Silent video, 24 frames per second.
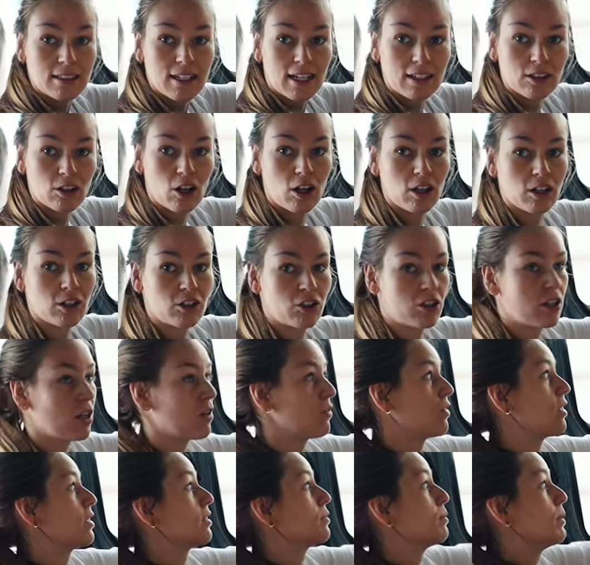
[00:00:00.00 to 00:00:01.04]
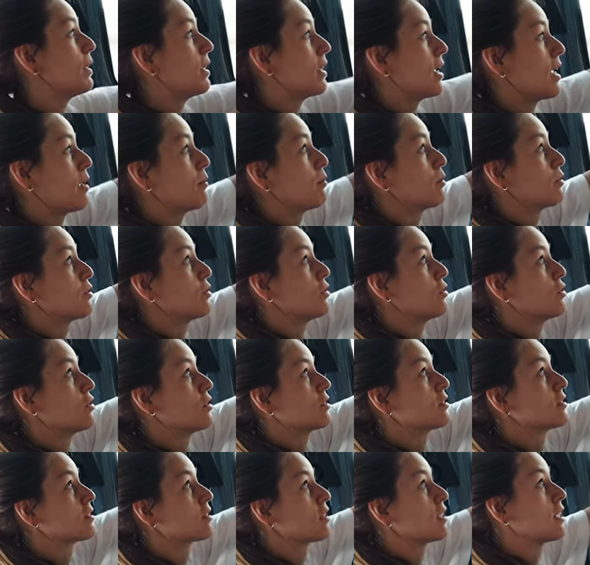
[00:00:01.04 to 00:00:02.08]
the technology of us being able to
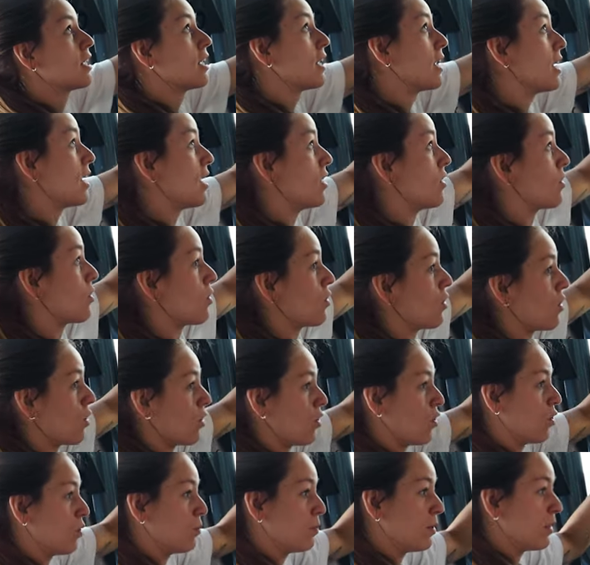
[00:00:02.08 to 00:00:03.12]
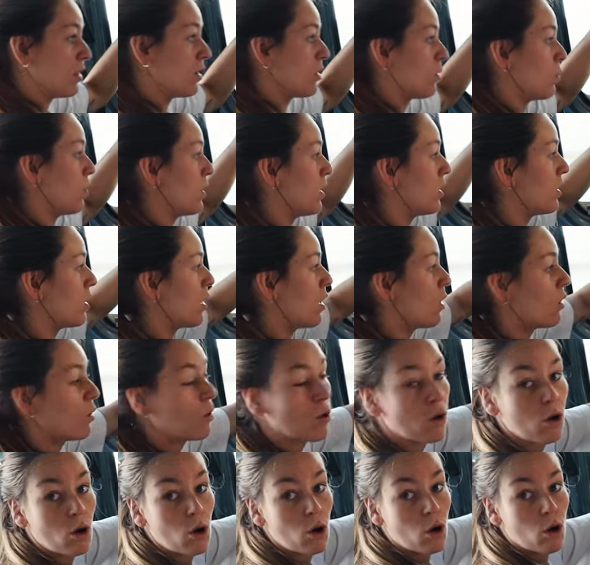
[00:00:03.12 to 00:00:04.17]
just either open the
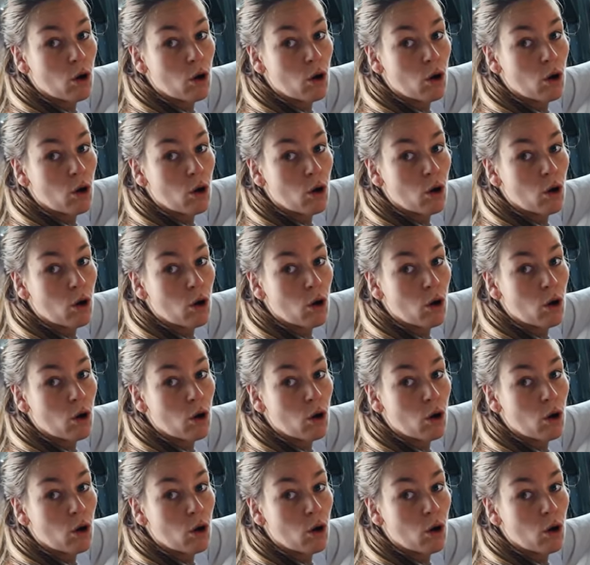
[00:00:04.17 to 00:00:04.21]
window